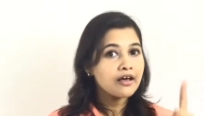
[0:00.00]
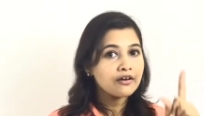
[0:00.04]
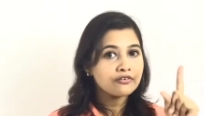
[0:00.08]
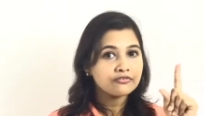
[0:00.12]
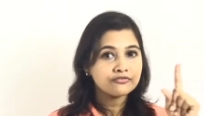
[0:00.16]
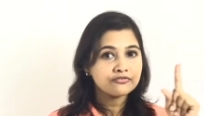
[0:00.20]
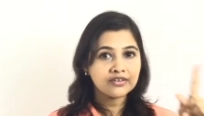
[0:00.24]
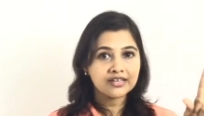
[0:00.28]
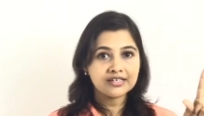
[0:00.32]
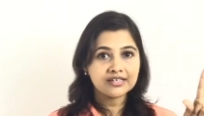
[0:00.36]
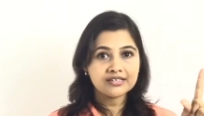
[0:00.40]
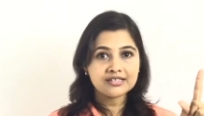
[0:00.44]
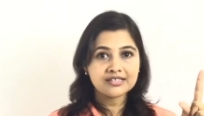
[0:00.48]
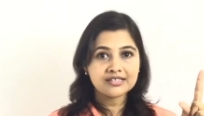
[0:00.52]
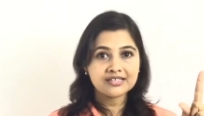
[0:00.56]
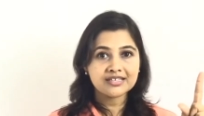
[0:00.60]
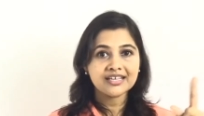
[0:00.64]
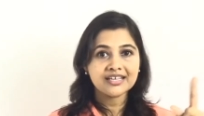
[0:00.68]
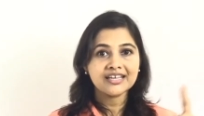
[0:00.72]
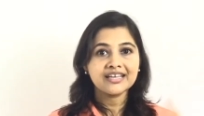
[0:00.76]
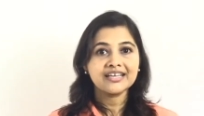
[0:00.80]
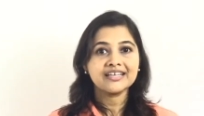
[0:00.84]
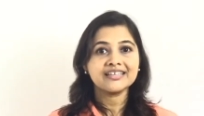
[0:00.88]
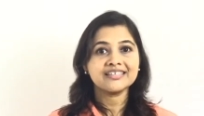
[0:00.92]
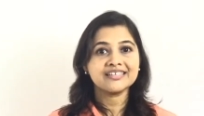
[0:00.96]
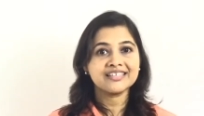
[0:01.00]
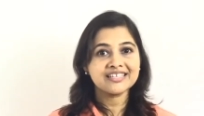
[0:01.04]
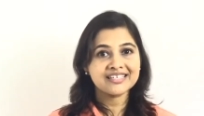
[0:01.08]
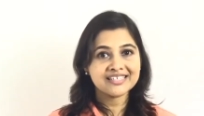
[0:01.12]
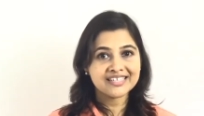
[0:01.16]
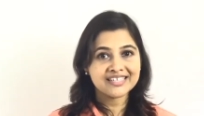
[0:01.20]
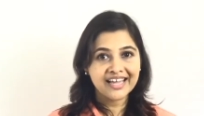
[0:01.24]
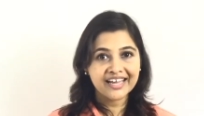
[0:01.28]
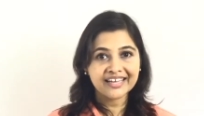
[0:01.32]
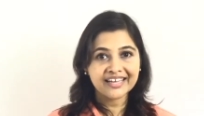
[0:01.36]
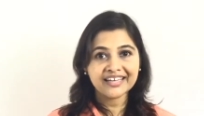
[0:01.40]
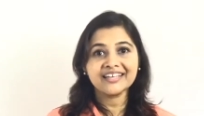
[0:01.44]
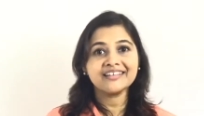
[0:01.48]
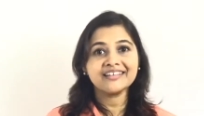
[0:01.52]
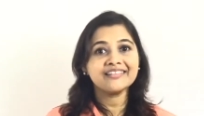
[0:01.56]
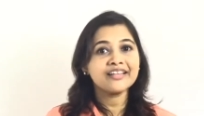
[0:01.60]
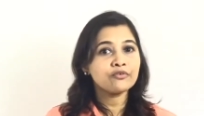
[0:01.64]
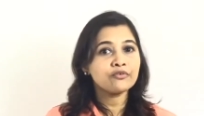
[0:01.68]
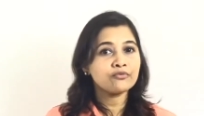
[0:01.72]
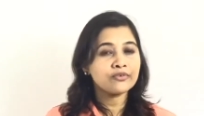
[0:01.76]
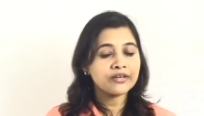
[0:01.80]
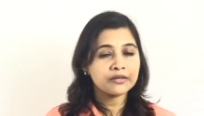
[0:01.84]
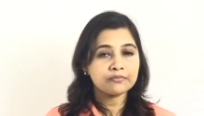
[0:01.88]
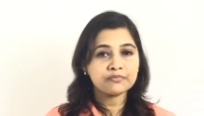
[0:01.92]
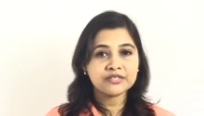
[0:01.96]
First Designing the
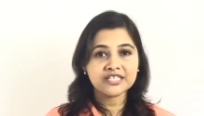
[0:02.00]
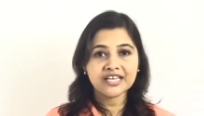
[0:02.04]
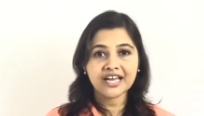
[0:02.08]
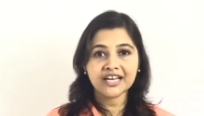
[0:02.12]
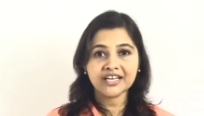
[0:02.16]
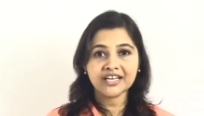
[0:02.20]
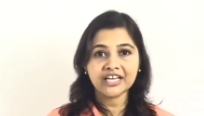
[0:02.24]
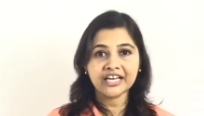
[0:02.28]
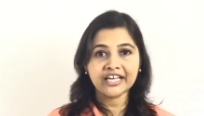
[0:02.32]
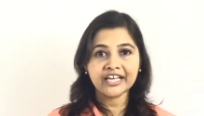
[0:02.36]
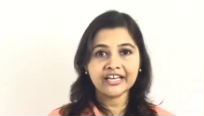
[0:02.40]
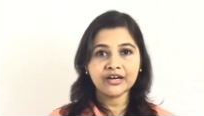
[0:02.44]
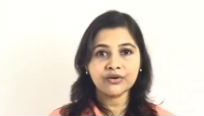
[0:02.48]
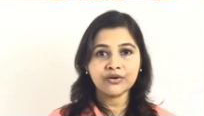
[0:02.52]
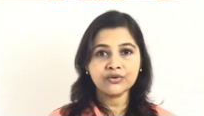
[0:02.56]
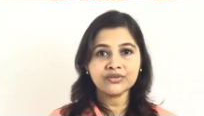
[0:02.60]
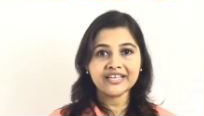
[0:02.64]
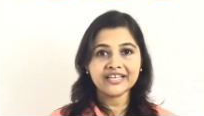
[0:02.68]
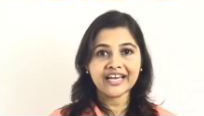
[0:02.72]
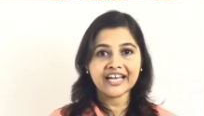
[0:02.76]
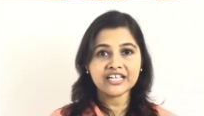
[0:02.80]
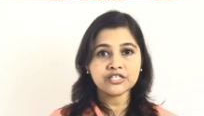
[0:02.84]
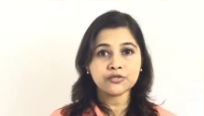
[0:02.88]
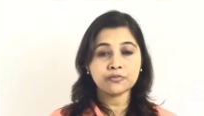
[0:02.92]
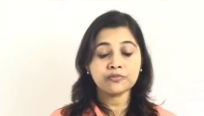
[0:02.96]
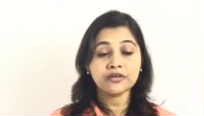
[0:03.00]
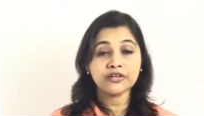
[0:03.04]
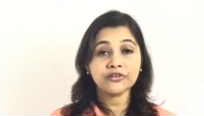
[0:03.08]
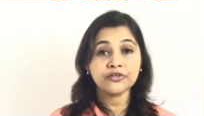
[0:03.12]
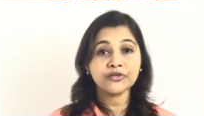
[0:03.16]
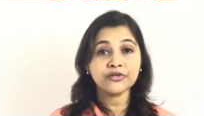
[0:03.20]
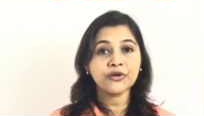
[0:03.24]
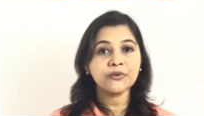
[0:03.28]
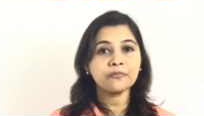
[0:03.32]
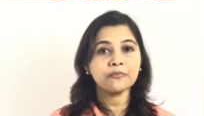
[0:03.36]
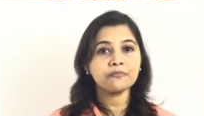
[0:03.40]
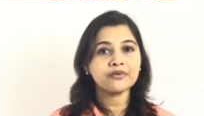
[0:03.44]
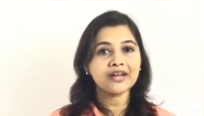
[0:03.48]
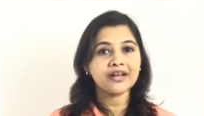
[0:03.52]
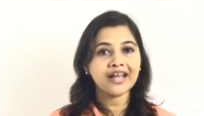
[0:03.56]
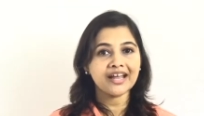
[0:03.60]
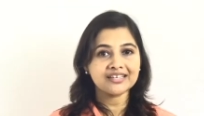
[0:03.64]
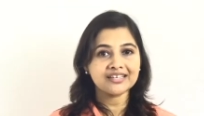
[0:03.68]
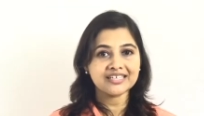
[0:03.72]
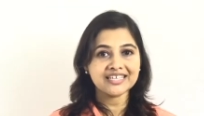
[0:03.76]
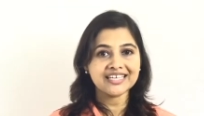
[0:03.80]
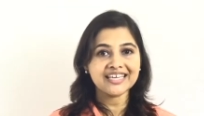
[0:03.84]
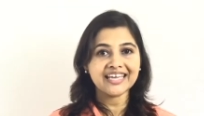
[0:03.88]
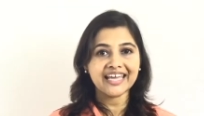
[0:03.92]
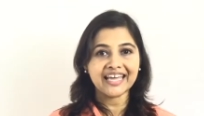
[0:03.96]
website layout as per your
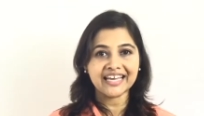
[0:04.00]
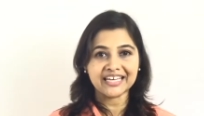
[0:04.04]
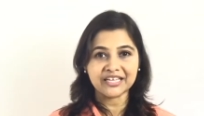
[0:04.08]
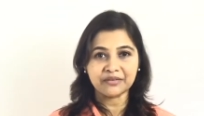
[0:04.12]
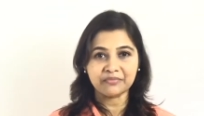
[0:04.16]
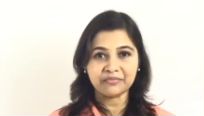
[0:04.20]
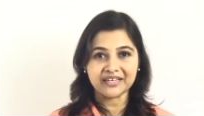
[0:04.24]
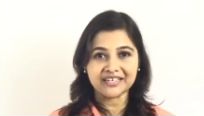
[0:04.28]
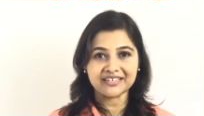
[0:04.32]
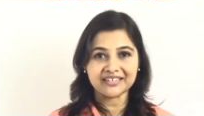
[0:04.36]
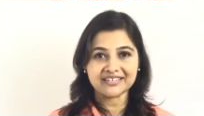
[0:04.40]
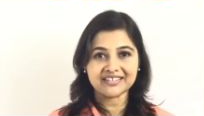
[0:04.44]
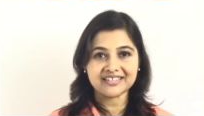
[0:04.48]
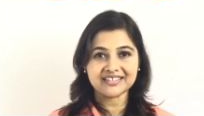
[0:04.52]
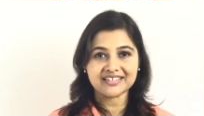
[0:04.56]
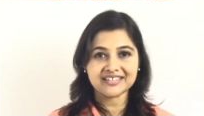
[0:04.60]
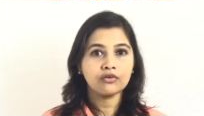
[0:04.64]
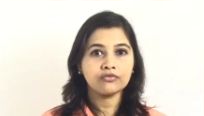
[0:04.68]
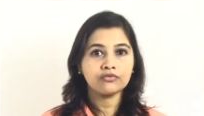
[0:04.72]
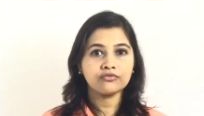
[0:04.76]
branding elements.